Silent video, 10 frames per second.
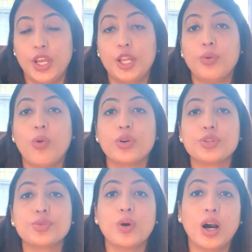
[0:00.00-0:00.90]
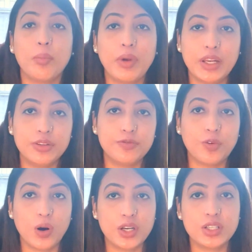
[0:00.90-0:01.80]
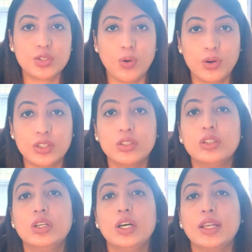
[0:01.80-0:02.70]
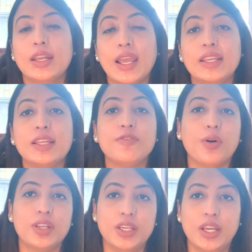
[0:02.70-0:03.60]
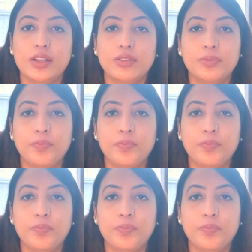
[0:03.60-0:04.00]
in order to amend Foreigners Order 1948.